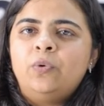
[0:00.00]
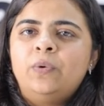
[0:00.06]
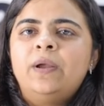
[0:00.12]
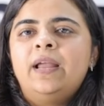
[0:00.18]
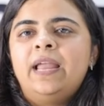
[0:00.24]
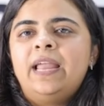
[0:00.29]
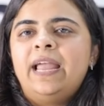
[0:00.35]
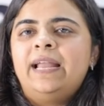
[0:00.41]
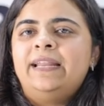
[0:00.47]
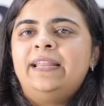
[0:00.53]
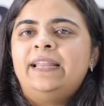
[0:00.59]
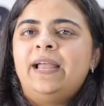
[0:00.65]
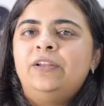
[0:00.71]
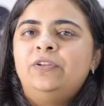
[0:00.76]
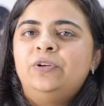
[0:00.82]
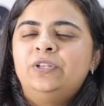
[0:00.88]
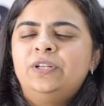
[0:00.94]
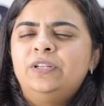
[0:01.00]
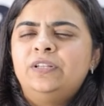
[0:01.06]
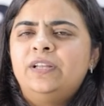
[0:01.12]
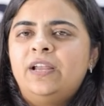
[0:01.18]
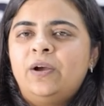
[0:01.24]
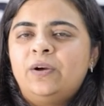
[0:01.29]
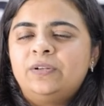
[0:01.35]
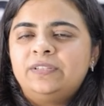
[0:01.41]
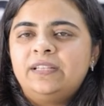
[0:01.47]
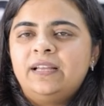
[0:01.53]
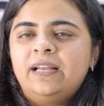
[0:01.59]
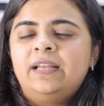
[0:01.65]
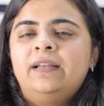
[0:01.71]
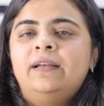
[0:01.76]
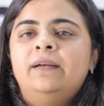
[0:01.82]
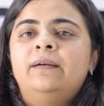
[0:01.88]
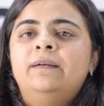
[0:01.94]
and nitrogen
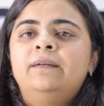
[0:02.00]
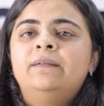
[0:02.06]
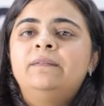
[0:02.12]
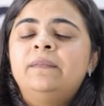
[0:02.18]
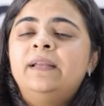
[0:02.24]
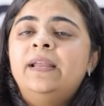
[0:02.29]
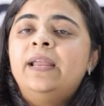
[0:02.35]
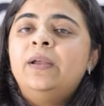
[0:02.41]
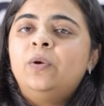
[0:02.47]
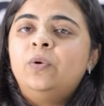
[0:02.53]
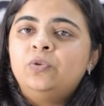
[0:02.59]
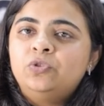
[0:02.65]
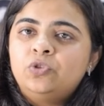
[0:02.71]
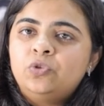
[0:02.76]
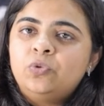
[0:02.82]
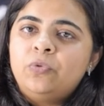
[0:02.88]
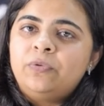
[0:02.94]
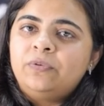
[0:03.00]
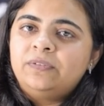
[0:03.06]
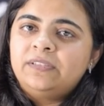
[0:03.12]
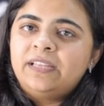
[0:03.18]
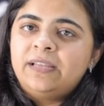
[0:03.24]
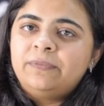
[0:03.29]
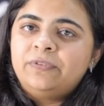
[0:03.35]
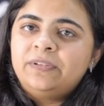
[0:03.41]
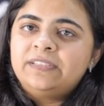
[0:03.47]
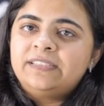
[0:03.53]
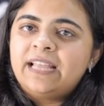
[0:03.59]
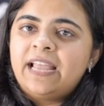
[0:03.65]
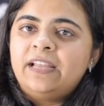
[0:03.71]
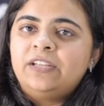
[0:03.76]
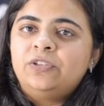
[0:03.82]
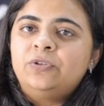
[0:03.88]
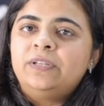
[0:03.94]
dioxide levels
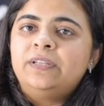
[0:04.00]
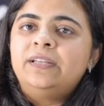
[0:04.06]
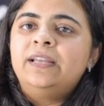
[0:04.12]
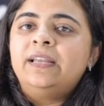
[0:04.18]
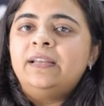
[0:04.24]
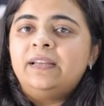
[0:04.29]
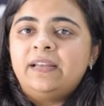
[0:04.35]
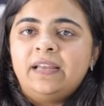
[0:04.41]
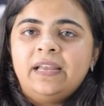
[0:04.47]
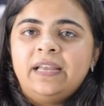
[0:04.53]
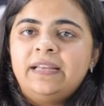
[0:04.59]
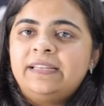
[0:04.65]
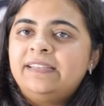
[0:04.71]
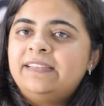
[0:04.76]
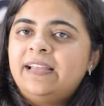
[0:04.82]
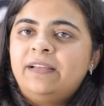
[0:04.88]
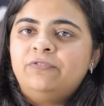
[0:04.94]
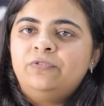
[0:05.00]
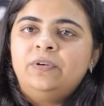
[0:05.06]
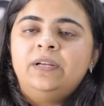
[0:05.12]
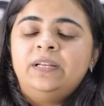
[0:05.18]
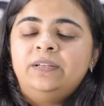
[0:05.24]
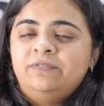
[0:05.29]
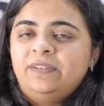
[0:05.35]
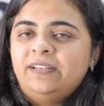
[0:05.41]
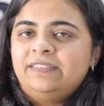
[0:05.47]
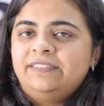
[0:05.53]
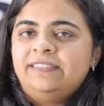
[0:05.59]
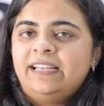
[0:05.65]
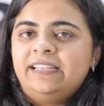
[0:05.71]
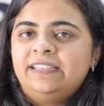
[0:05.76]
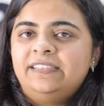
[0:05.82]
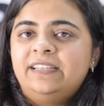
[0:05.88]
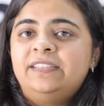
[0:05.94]
accurately, several advanced
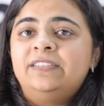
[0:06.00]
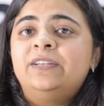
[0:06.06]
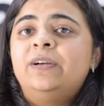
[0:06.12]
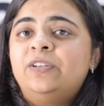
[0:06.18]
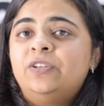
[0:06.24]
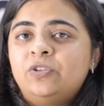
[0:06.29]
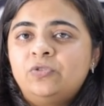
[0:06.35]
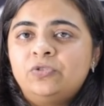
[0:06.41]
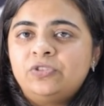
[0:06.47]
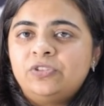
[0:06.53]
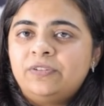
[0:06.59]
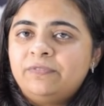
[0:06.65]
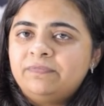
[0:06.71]
techniques are used.